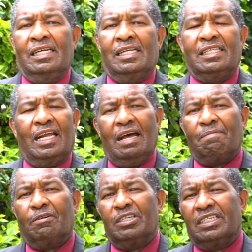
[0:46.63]
there are
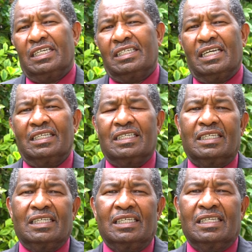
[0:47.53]

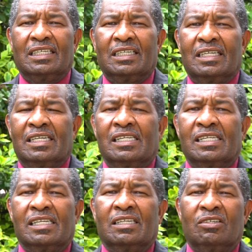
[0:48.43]
politicians
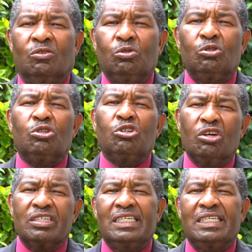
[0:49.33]
who do not